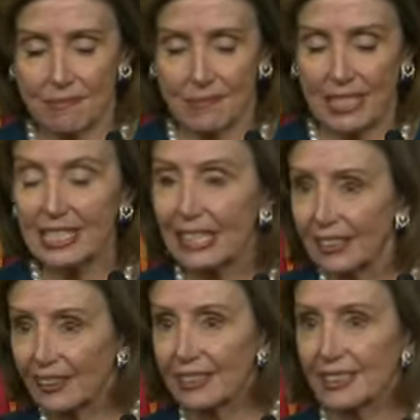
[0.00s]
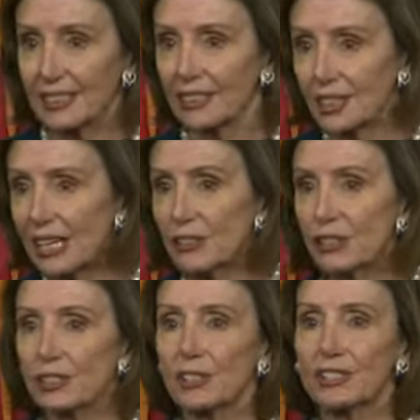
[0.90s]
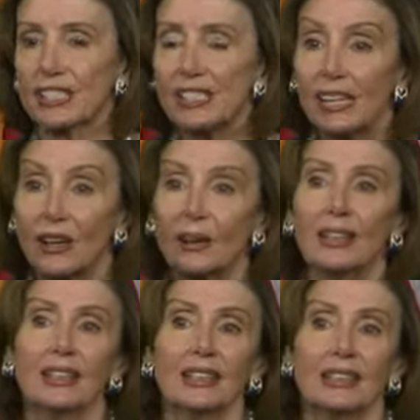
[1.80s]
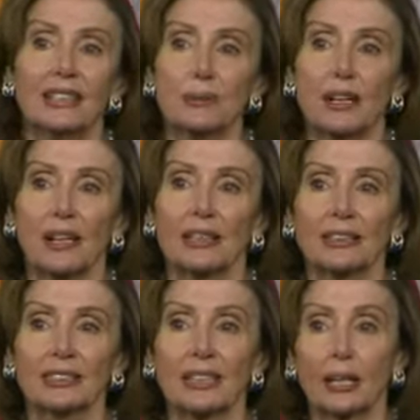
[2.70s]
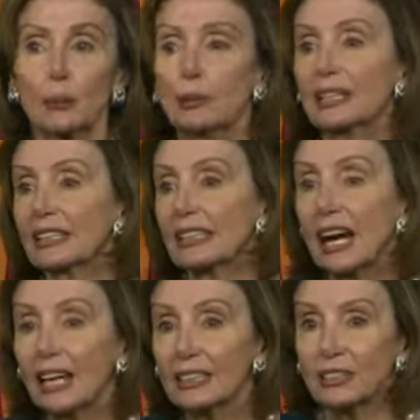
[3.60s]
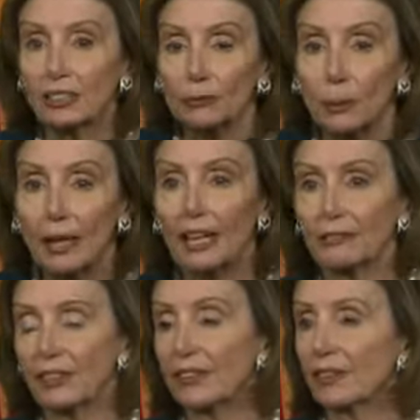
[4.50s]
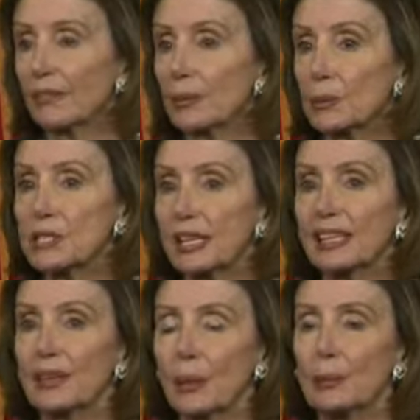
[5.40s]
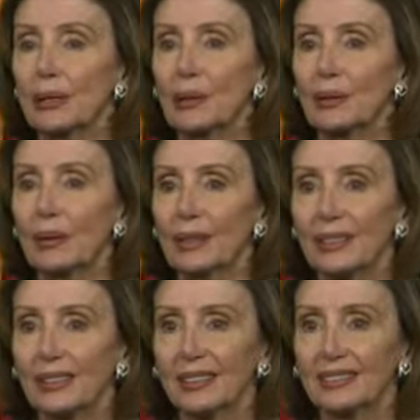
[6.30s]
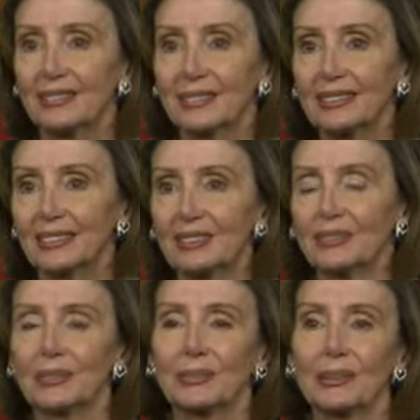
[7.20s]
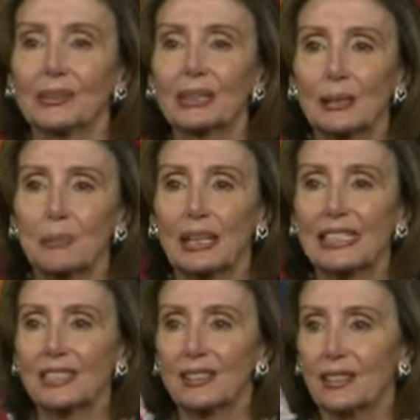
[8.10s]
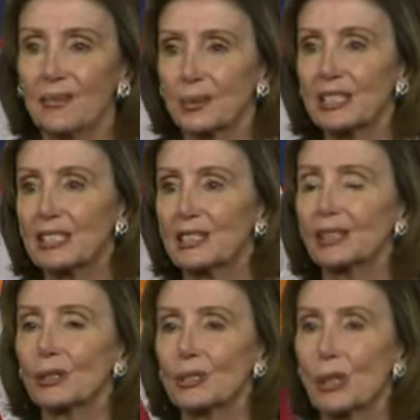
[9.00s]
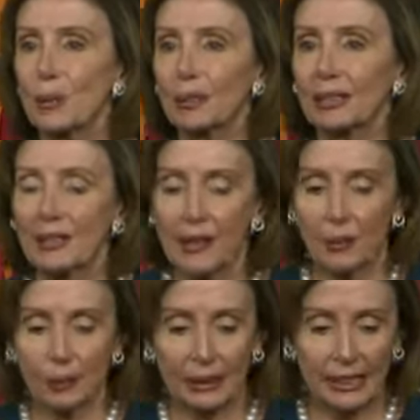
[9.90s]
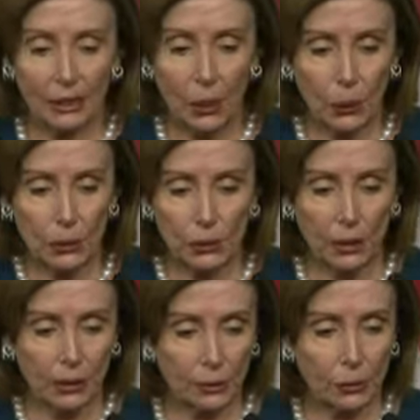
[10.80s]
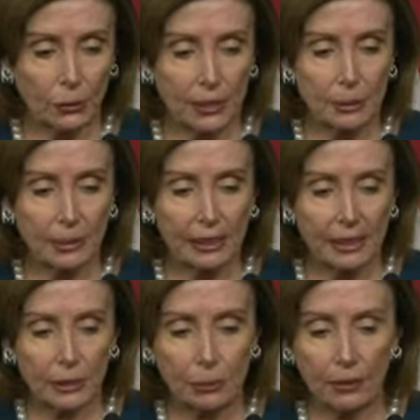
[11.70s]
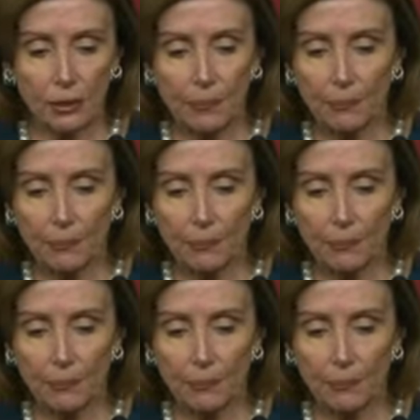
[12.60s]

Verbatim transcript: meticulous attention to detail, his uh, encyclopedic knowledge of what everything that was in the bill. Uh, this, we're really blessed with his leadership, and when he goes uh, to these meetings with the